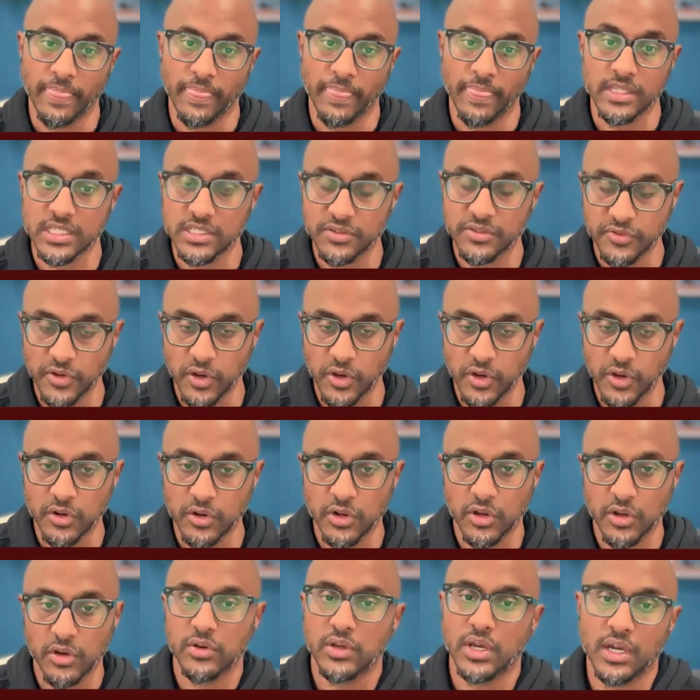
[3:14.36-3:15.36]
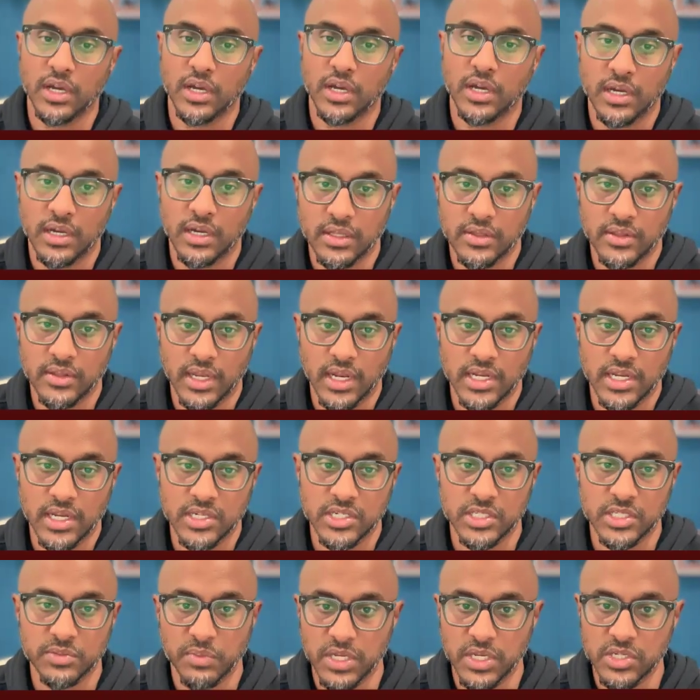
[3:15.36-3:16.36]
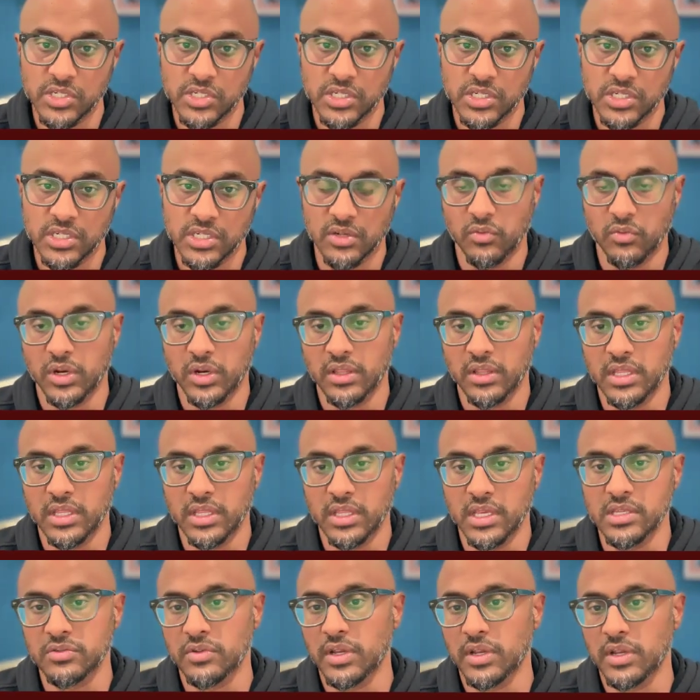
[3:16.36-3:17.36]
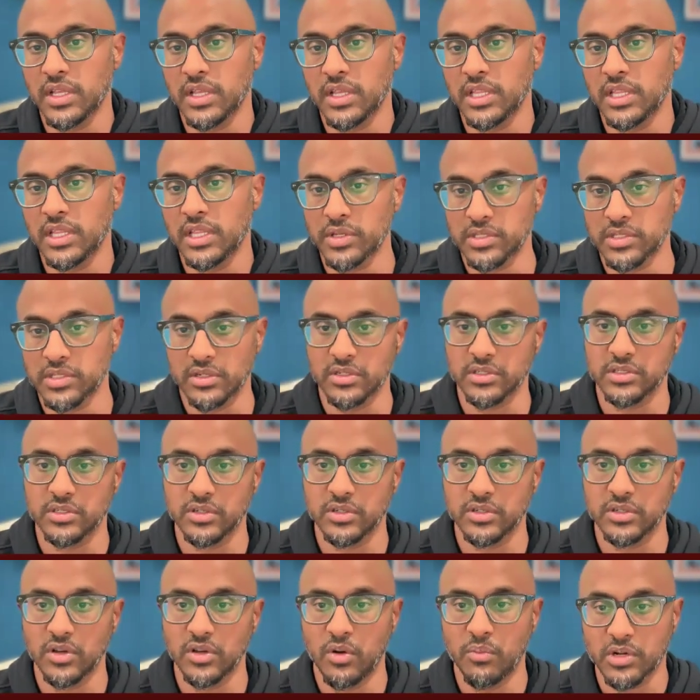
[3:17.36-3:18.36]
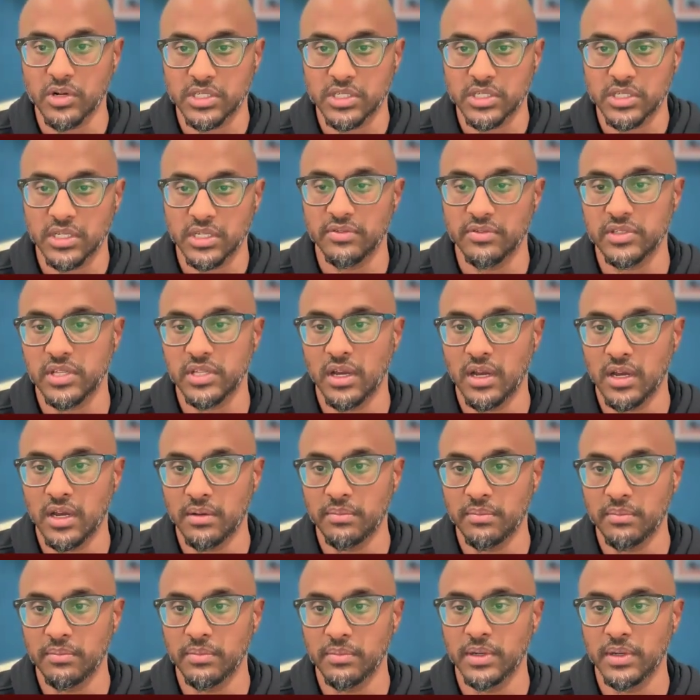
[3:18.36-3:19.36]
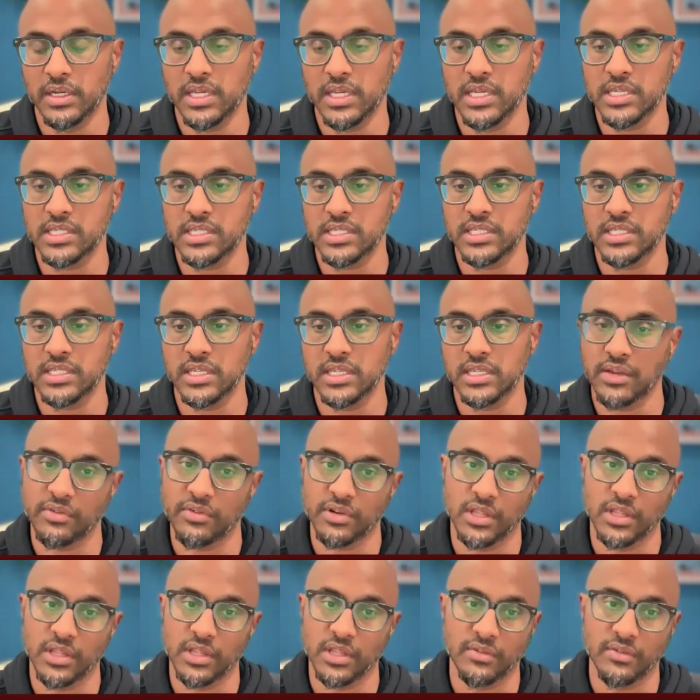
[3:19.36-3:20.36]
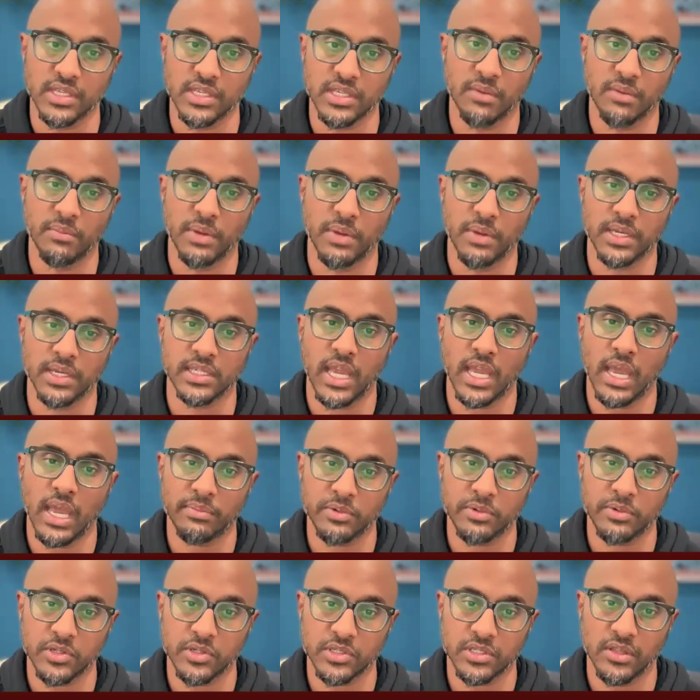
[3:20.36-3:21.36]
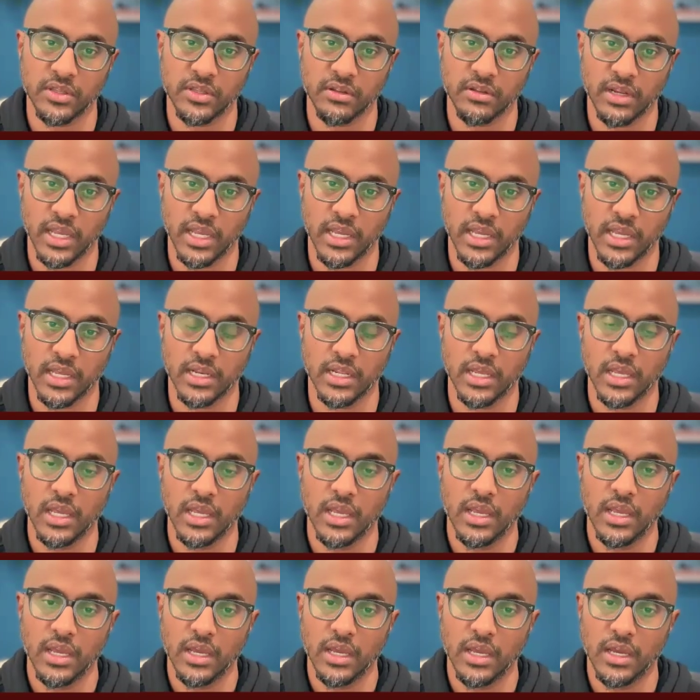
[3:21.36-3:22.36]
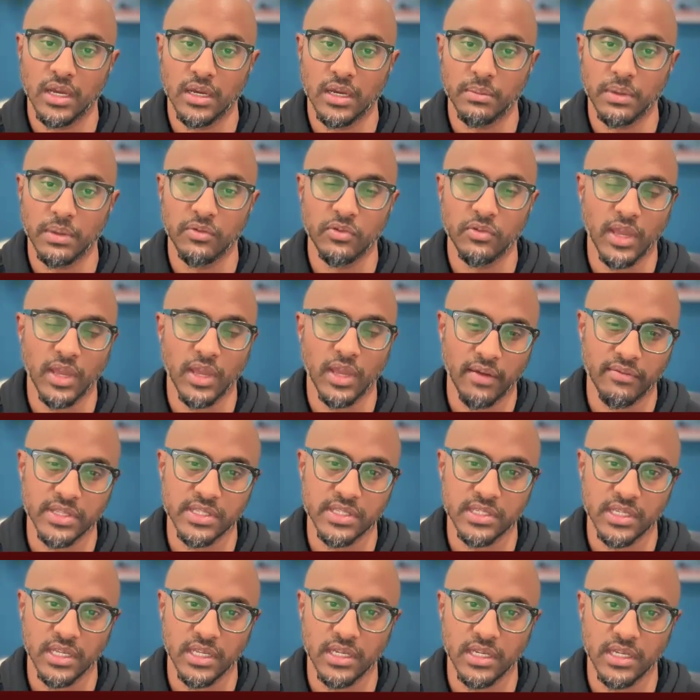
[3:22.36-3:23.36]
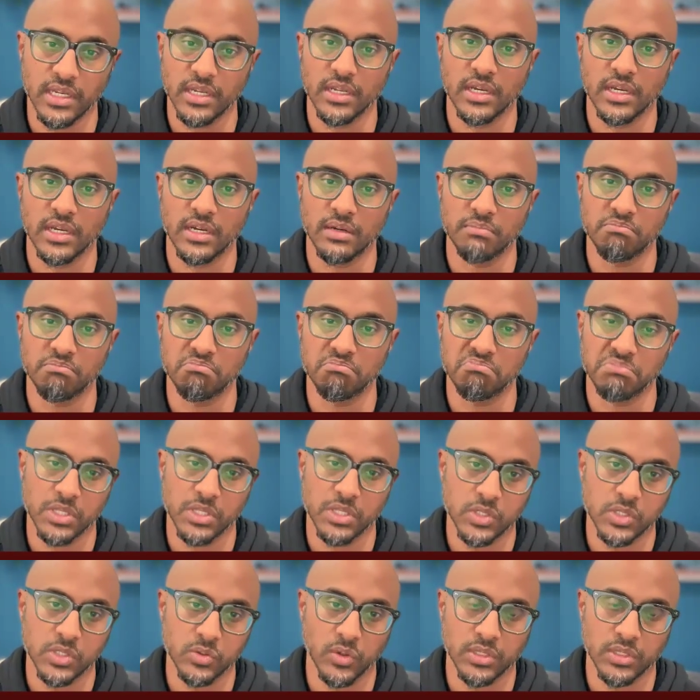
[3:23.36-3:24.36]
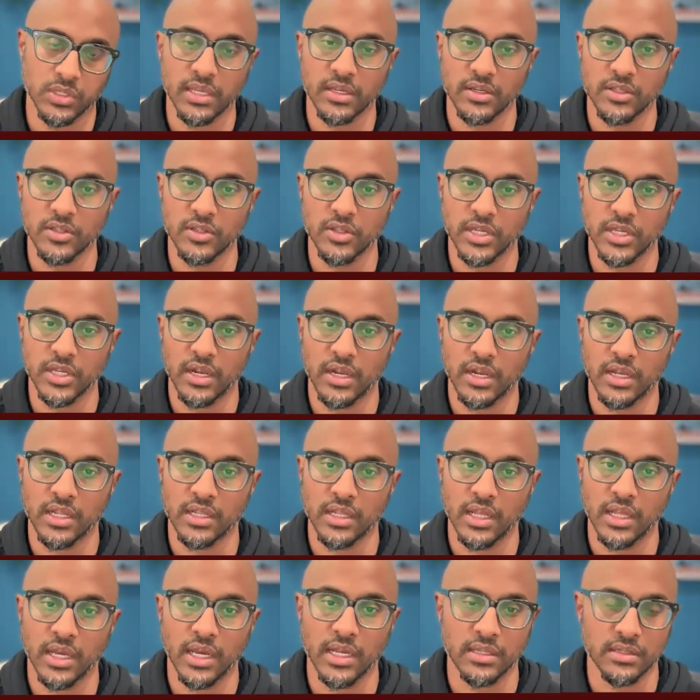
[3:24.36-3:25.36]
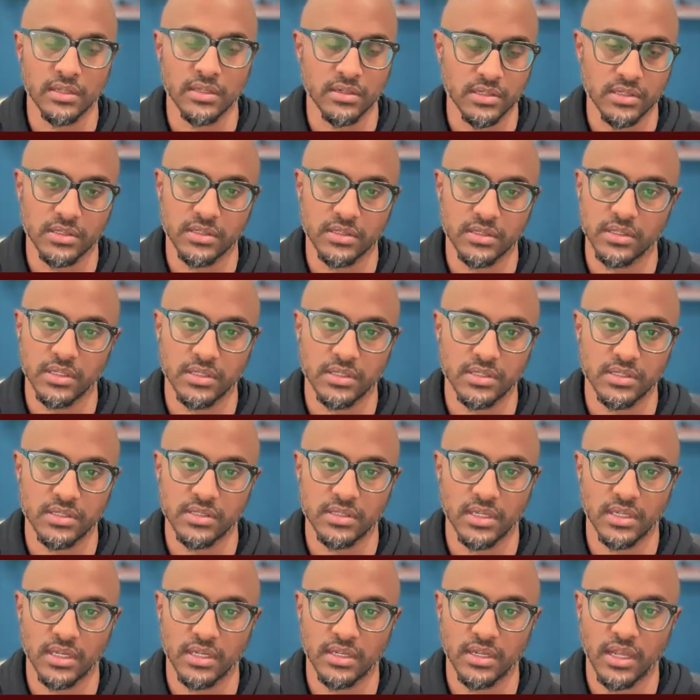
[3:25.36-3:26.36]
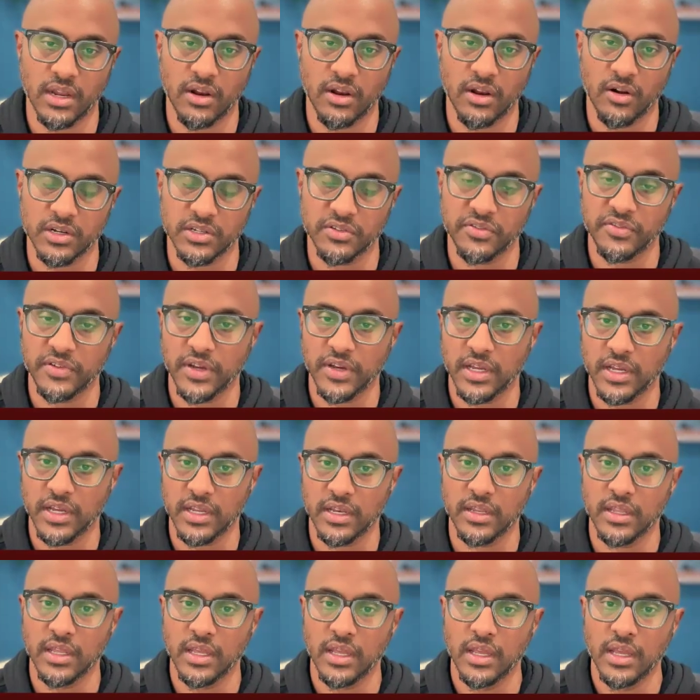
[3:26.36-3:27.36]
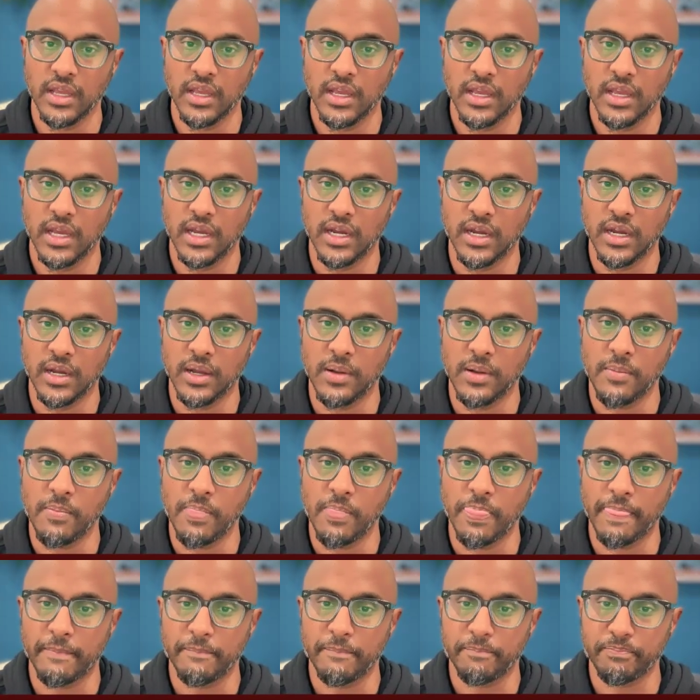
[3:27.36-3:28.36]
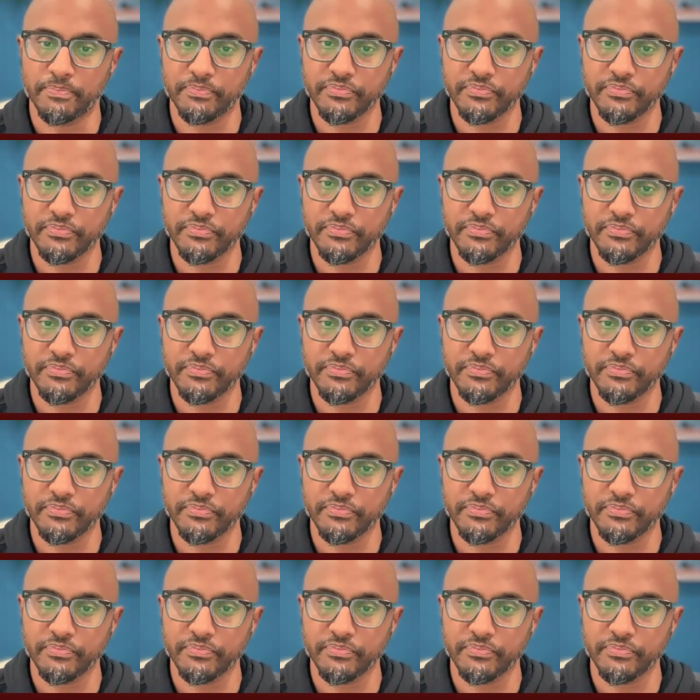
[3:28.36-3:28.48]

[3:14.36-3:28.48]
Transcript: This photo that I just mentioned of one of the Israeli prisoners, Omer Shev Tam, kissing several of his Hamas captors on their head. If you haven't seen it, it's worth taking a look at online. It's not hard to find. Um,